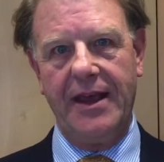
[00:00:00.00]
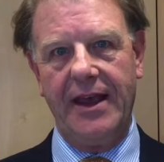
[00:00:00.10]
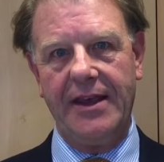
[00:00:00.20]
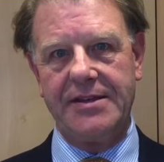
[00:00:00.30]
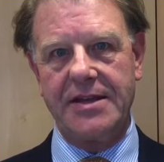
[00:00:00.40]

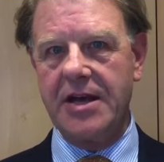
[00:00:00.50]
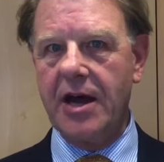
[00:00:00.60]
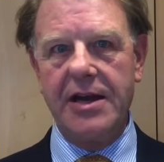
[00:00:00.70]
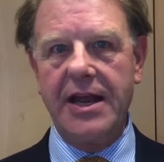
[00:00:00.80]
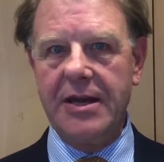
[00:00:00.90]
is that there's
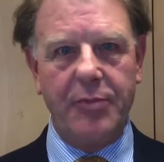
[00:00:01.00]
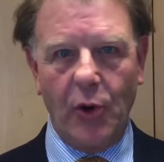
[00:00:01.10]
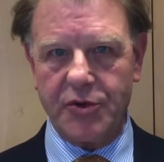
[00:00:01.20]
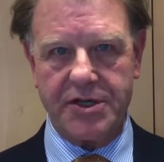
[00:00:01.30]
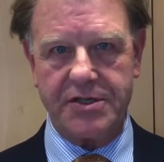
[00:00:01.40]
hardly any
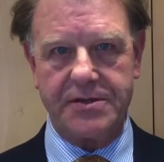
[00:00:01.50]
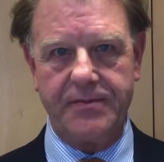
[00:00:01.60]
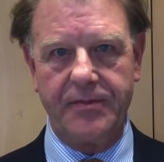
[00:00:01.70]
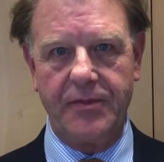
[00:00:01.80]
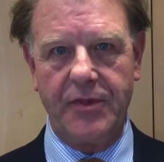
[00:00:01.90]
pauses.
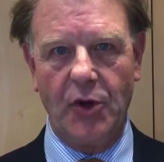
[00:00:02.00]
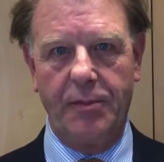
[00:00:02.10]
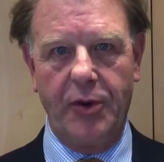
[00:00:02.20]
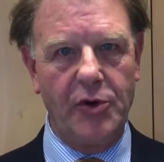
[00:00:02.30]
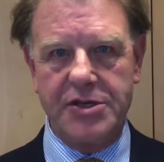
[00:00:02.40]
Your
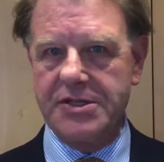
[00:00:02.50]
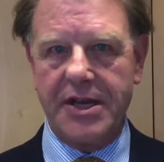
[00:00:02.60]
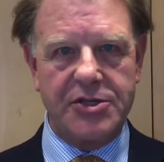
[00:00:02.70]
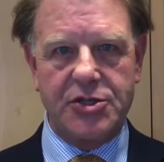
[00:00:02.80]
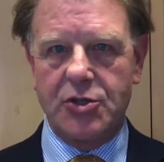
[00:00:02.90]
pauses
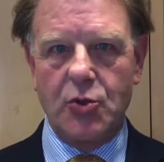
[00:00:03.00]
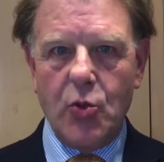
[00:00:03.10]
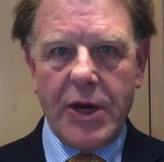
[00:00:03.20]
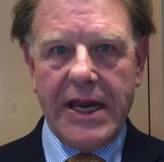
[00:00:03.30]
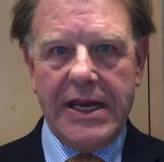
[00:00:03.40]
get
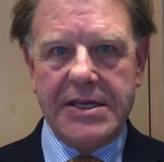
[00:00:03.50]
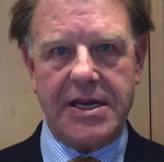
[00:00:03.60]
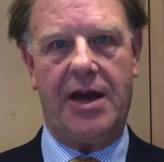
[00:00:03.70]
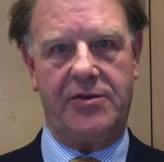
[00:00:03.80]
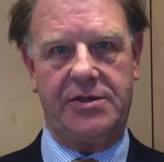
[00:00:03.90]
squeezed
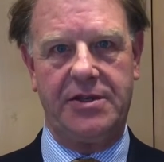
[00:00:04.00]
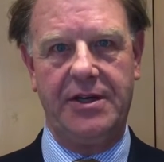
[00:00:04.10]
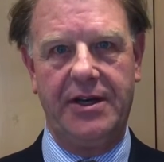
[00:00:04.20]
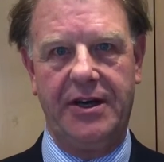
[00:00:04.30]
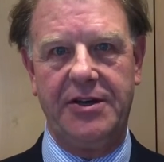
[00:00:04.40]
out,
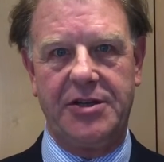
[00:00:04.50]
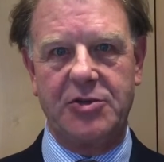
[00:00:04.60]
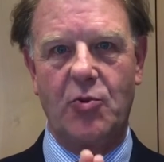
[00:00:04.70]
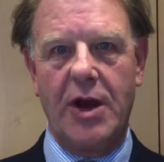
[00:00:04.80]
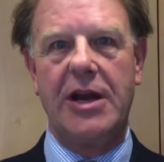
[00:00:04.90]
and it's just
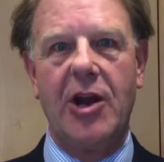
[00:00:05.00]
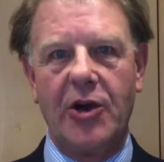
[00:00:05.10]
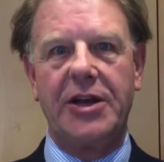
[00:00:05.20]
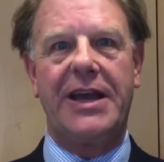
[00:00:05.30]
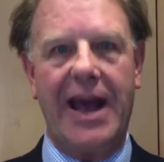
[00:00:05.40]
one
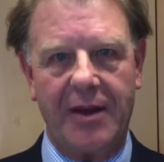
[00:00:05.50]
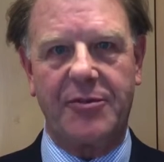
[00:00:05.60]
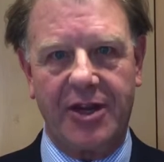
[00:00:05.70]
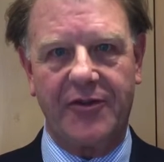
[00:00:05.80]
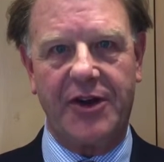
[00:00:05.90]
long gallop
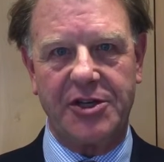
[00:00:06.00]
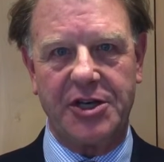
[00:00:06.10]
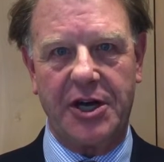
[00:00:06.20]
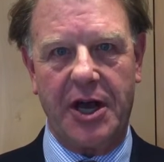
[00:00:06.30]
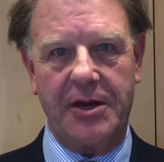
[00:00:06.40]
to the
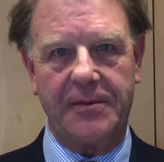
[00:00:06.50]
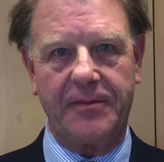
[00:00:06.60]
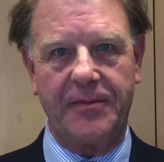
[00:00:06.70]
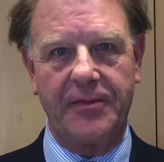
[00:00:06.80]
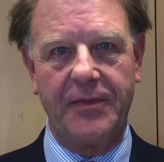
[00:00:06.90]
finishing line.
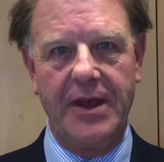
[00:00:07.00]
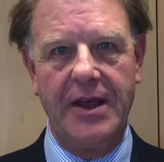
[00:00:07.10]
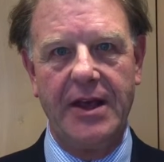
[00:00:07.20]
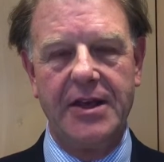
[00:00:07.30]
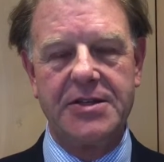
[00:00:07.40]

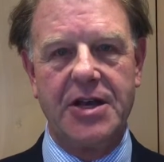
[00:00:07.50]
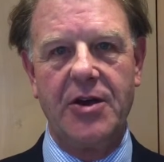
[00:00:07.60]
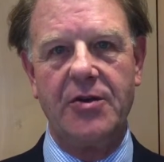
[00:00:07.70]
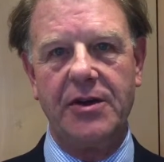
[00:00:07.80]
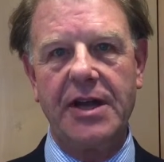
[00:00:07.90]

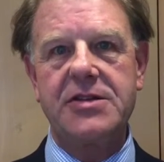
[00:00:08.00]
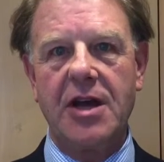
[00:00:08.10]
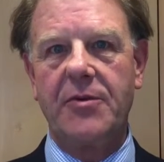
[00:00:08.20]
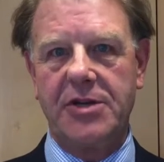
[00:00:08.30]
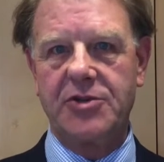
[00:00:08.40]
So let's start
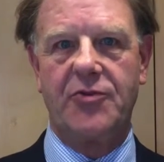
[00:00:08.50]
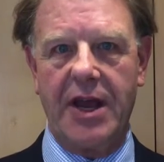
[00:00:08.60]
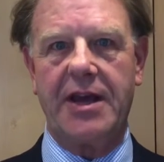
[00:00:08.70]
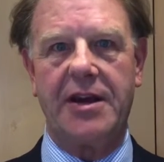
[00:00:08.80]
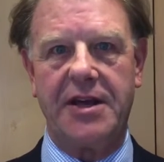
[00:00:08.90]
with just
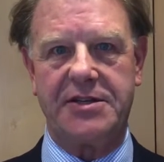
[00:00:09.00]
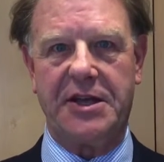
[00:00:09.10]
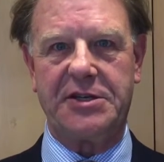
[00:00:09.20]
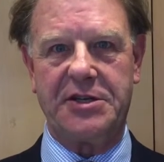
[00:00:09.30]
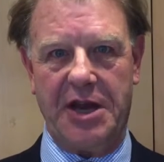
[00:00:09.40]
recognizing
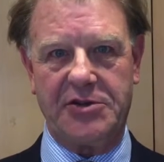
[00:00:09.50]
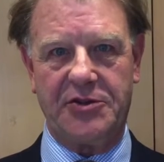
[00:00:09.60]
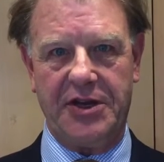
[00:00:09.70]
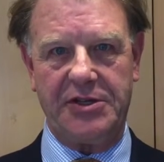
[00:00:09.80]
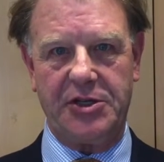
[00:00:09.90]
that's a natural
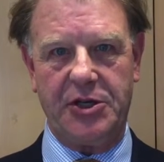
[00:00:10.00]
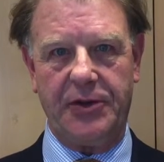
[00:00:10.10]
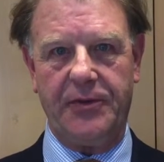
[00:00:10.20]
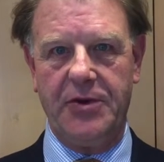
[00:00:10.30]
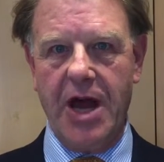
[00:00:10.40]
thing to do.
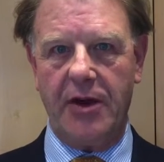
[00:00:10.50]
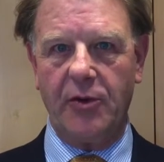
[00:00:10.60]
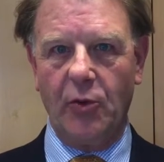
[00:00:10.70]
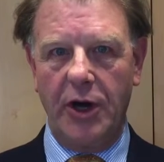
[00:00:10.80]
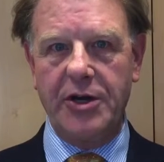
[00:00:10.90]
Now,
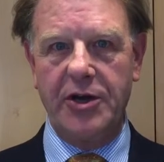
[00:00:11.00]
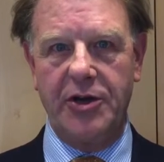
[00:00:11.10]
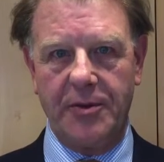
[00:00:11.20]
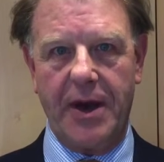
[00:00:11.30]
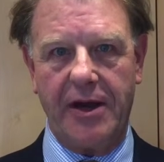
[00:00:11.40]
what can you do
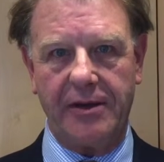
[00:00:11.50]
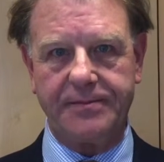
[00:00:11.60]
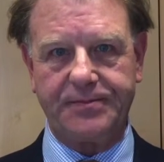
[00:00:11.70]
about it?